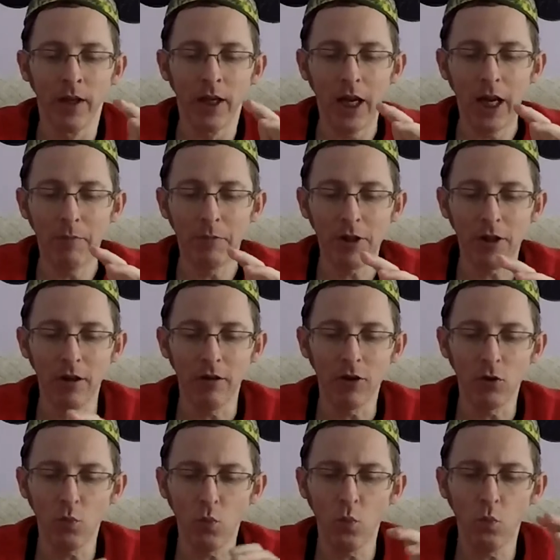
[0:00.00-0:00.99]
episodes
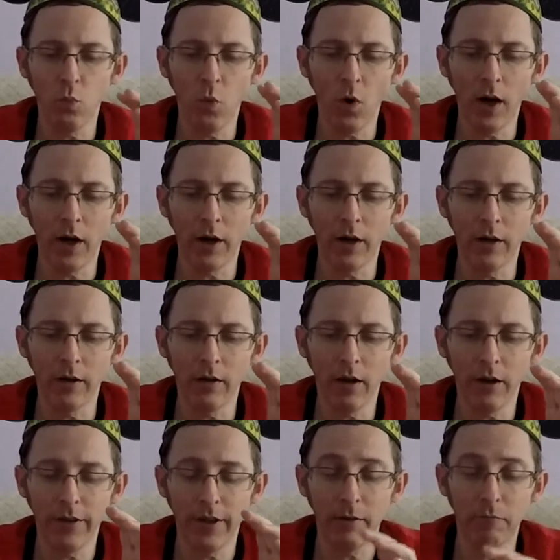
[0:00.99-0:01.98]
1, I
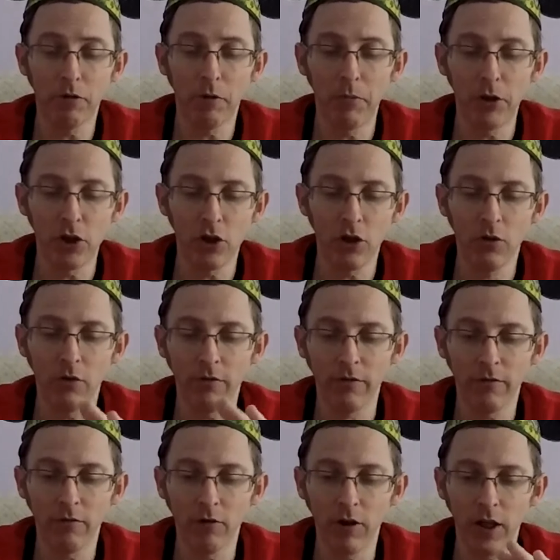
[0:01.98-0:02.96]
think probably 2 and
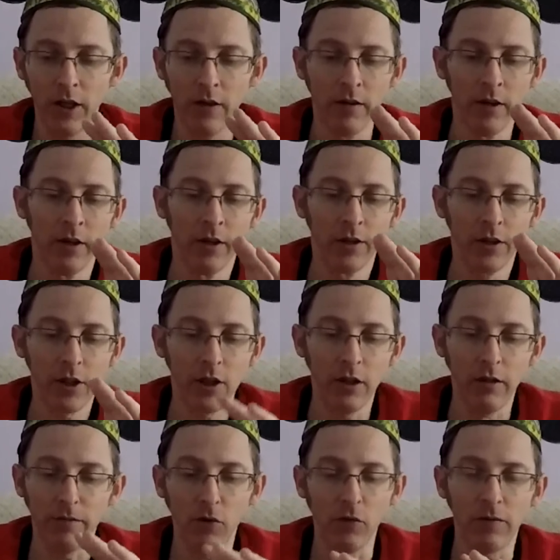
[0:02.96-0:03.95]
3, certainly
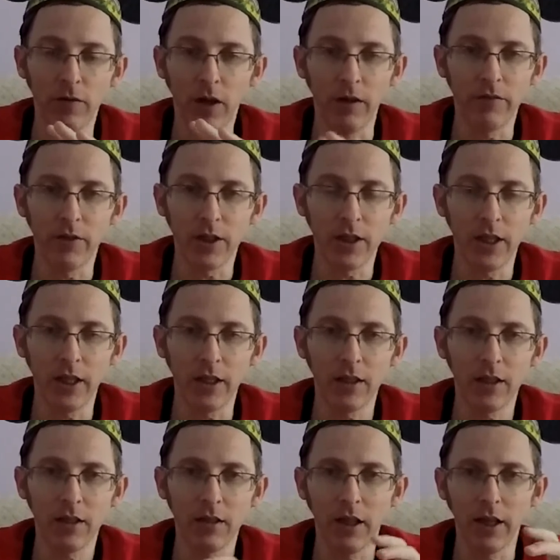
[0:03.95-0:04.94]
4, 5 and
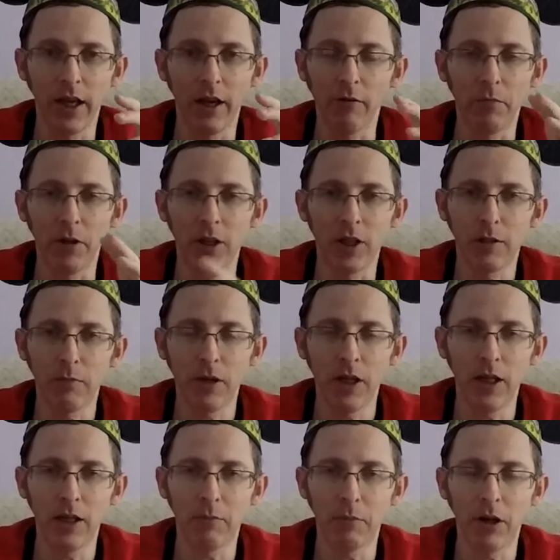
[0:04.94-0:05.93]
6, and that would be
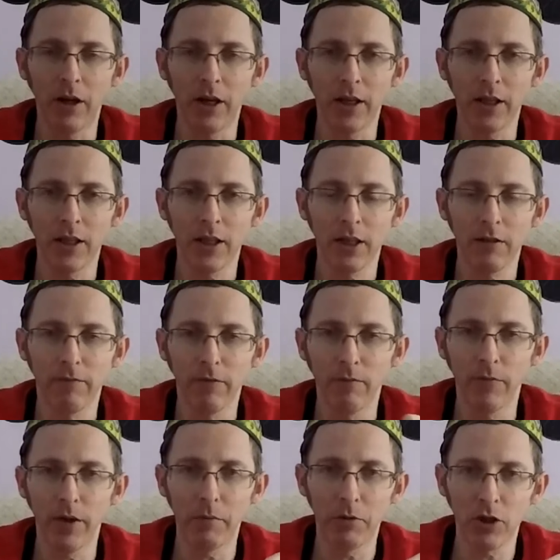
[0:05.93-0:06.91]
speeder bikes
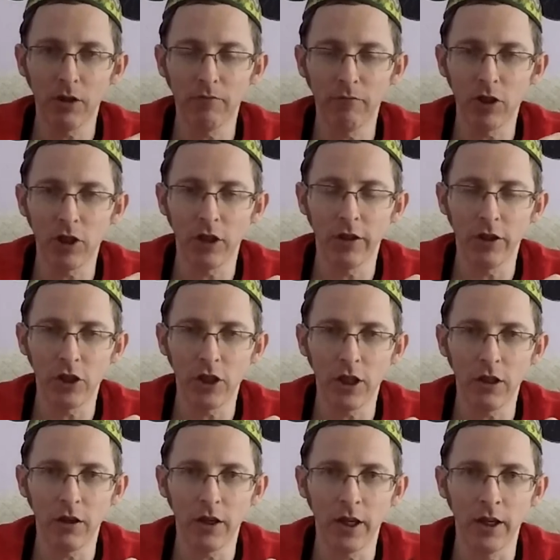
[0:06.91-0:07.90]
from Return of the
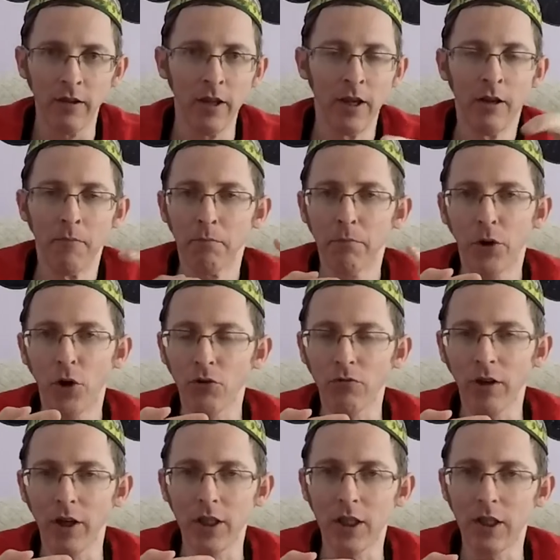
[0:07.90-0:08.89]
Jedi, pod
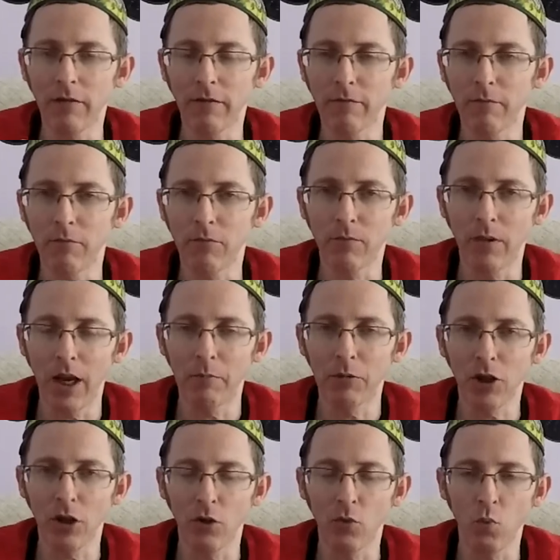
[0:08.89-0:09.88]
racing from
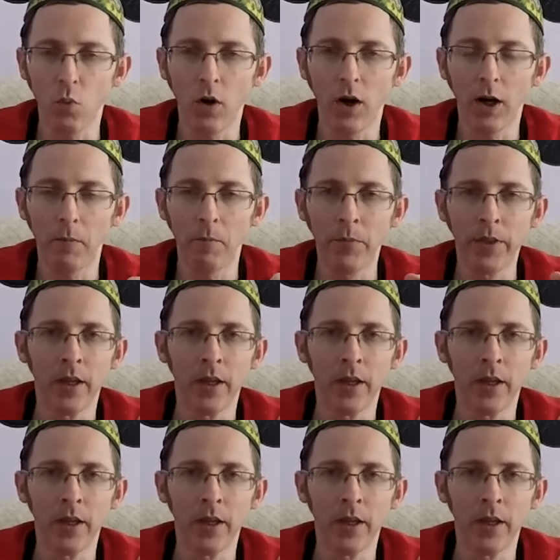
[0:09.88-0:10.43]
episode 1,